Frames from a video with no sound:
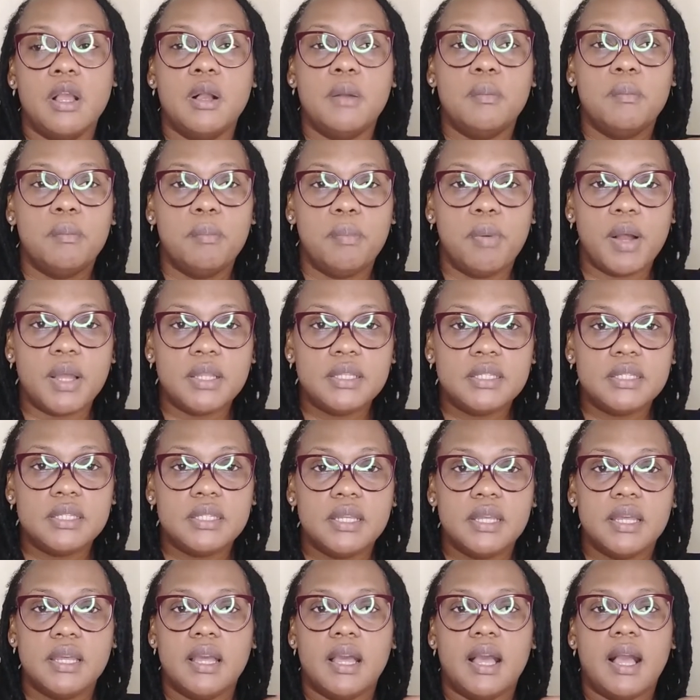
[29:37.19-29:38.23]
but
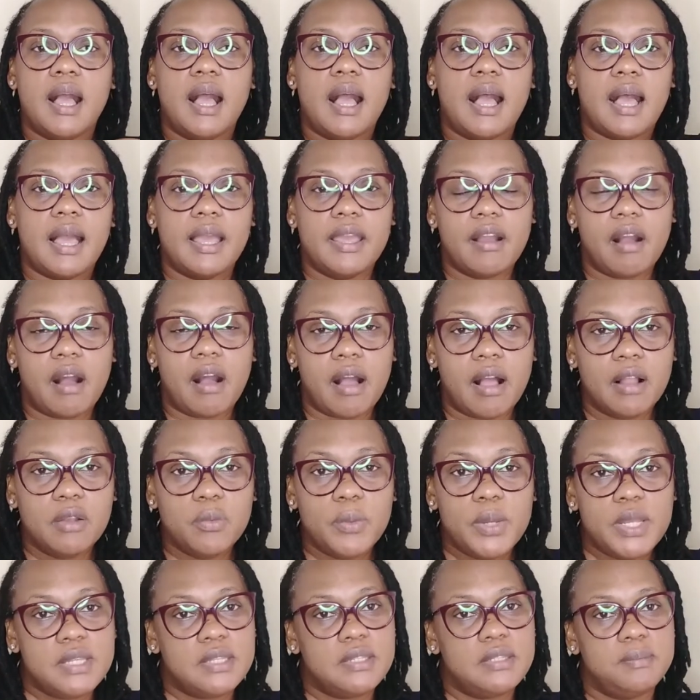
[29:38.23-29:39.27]
I
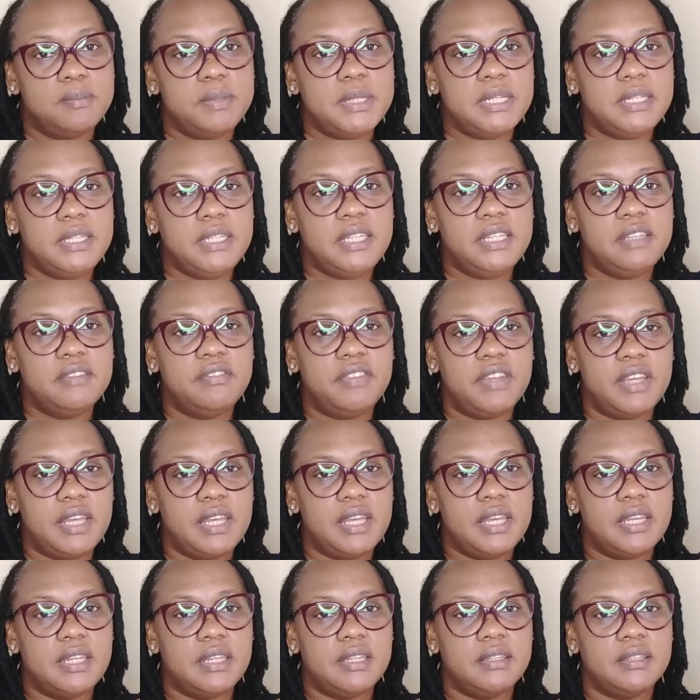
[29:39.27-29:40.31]
always believe
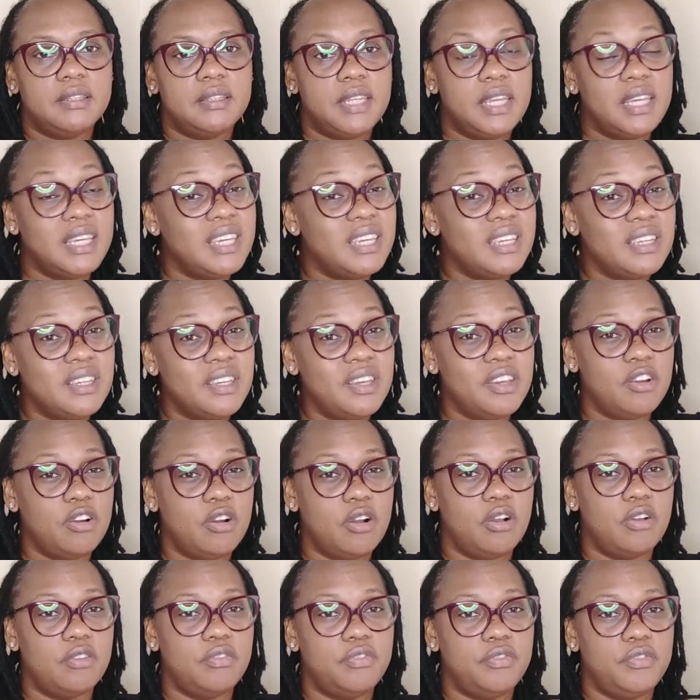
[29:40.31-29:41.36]
in taking care
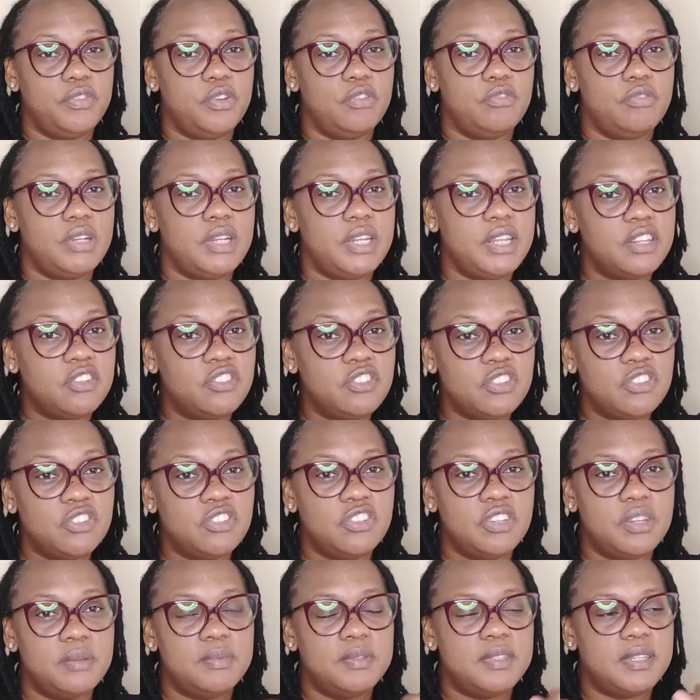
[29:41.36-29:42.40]
of your
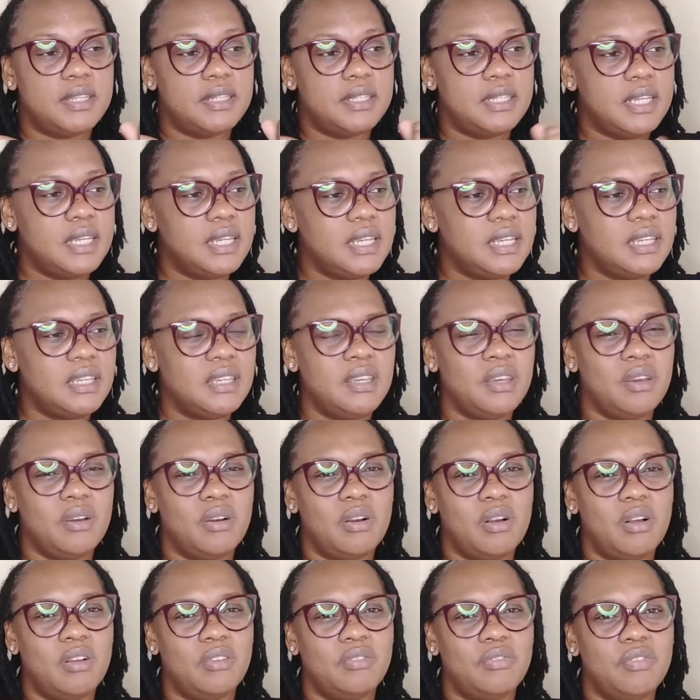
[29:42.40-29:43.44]
relationships and taking care
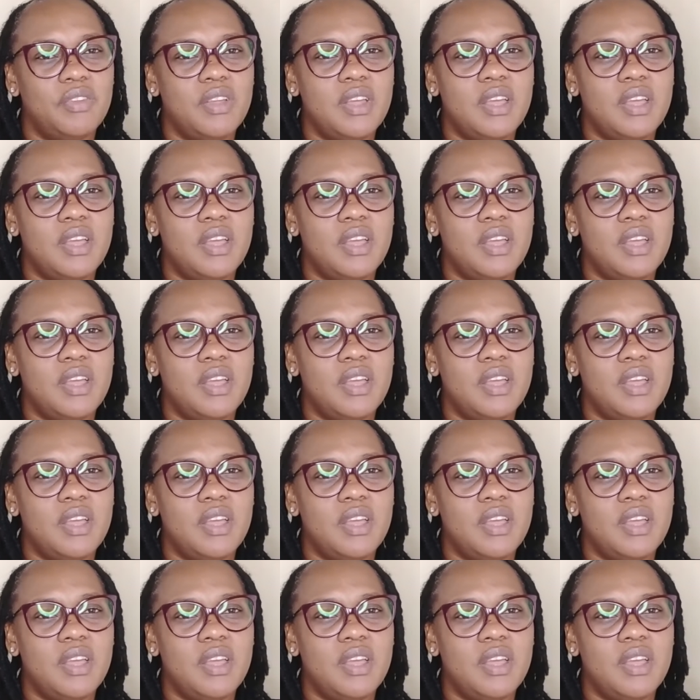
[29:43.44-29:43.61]
of,